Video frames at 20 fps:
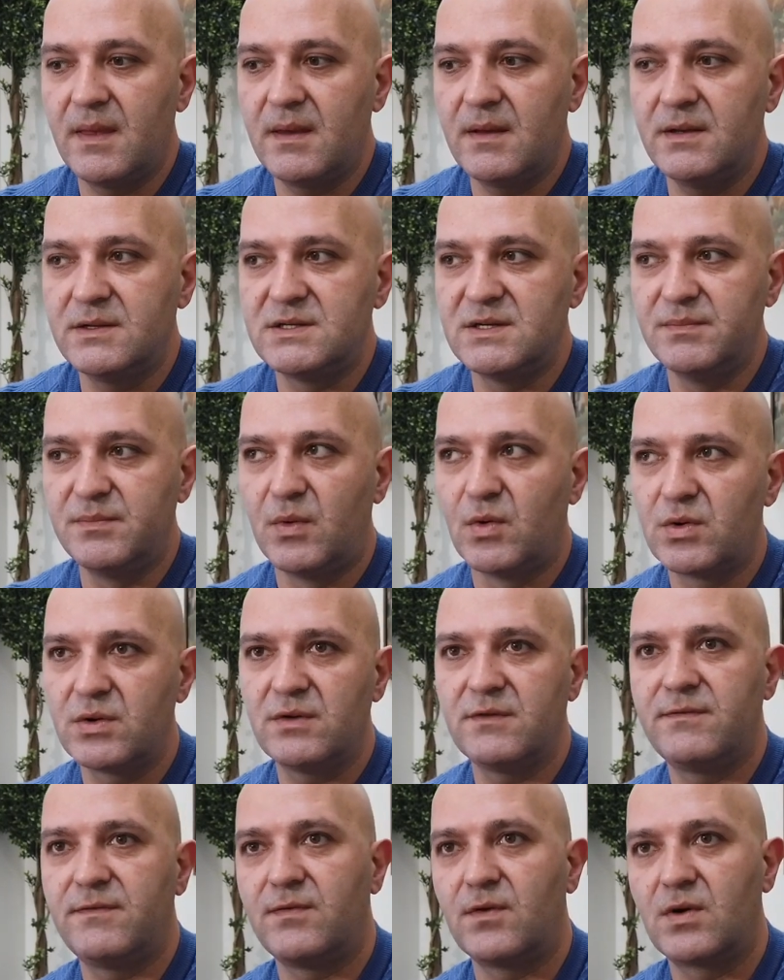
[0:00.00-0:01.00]
it's
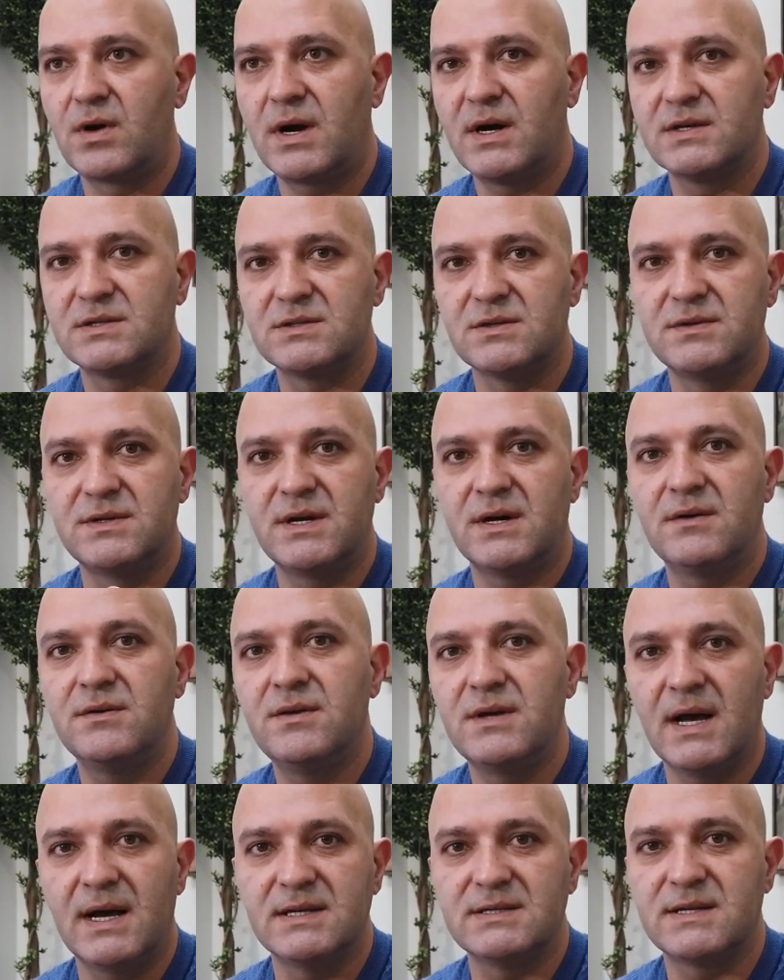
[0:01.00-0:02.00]
important for us to tell you
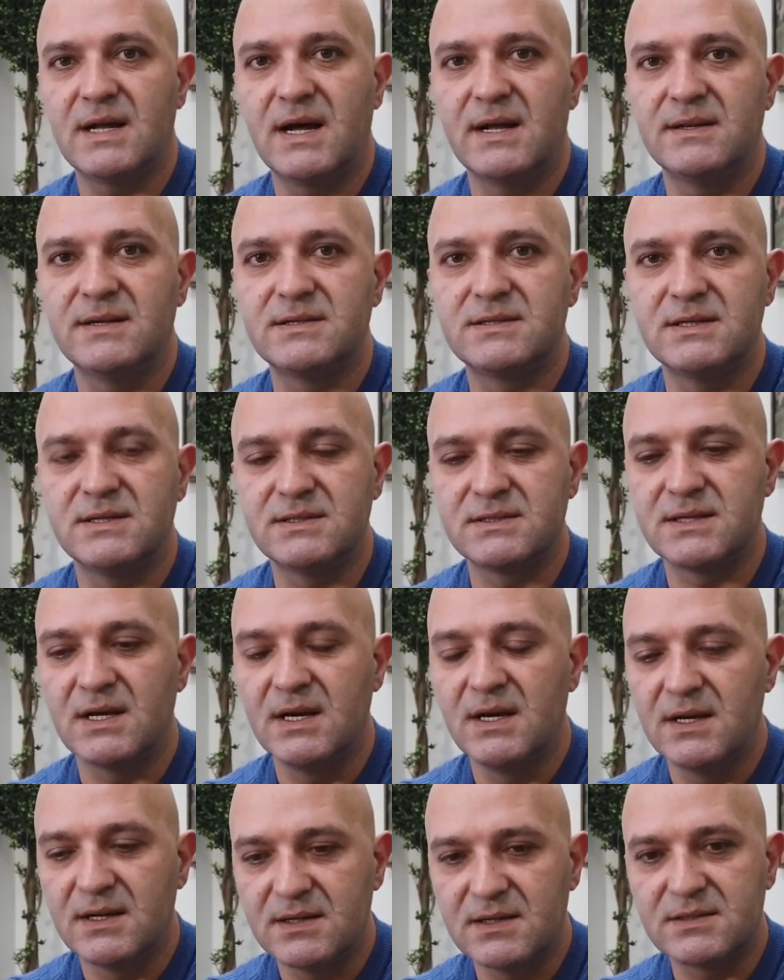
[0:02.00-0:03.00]
guys that this is
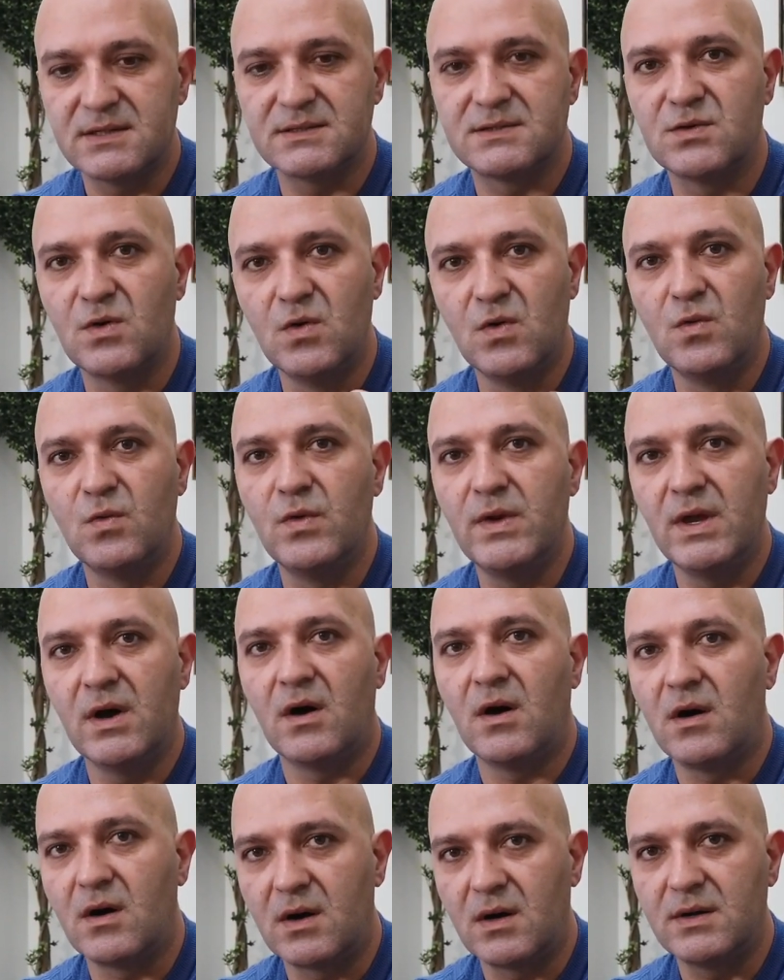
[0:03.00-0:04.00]
who we
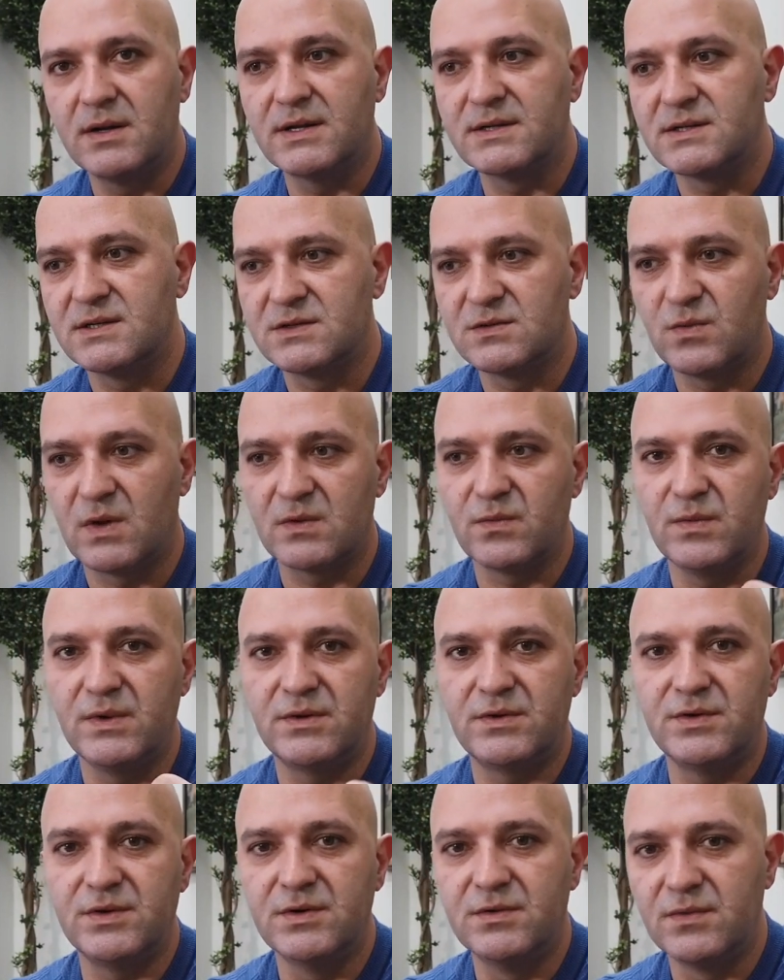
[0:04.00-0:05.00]
are. This is what
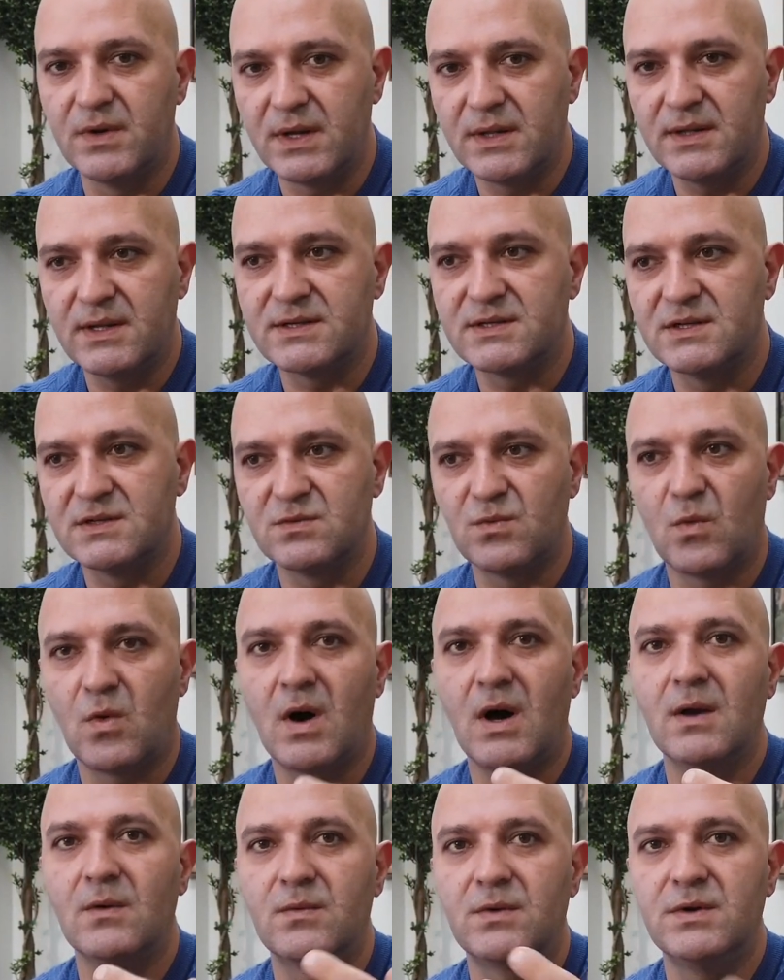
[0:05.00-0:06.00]
we're doing. This is
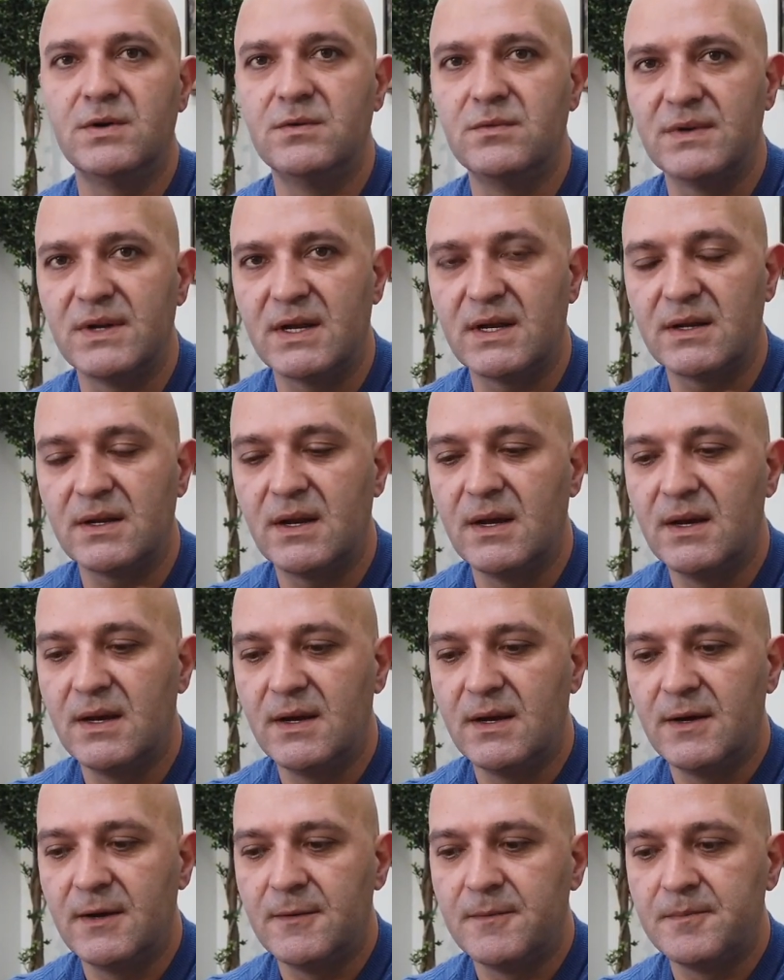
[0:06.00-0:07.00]
why we're doing it.
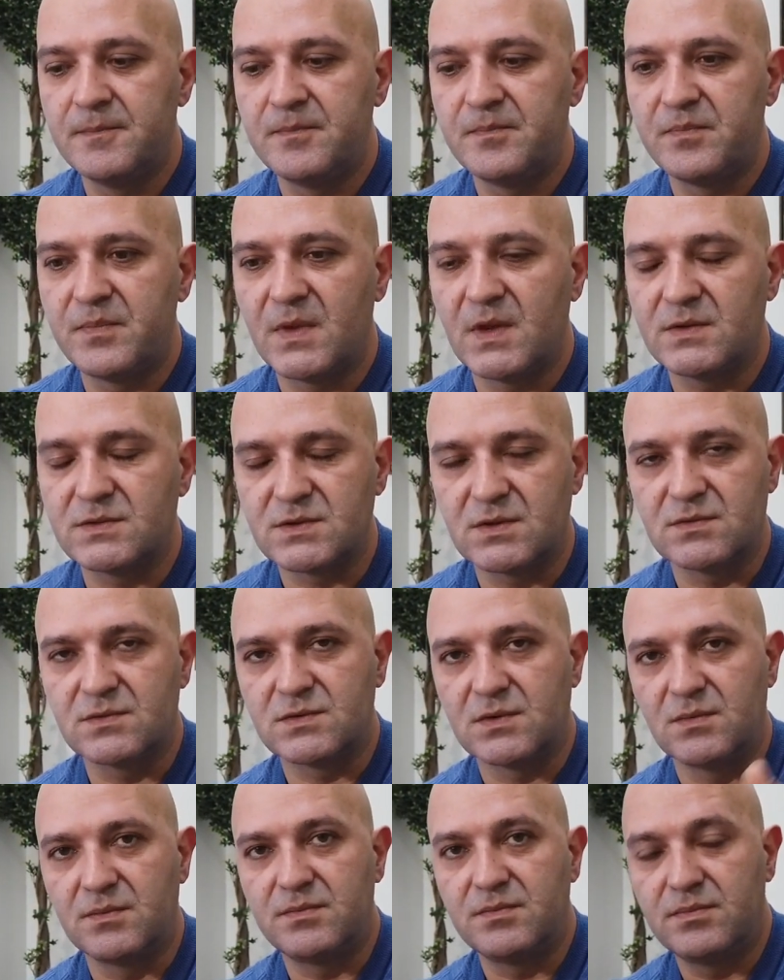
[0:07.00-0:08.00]

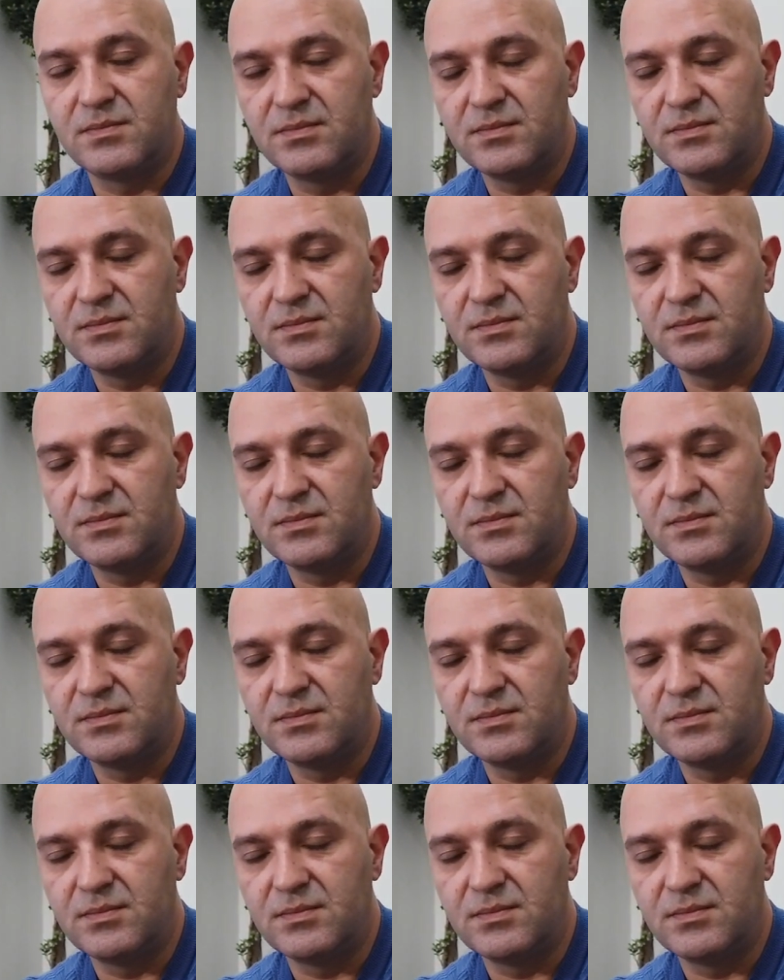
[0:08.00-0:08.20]
So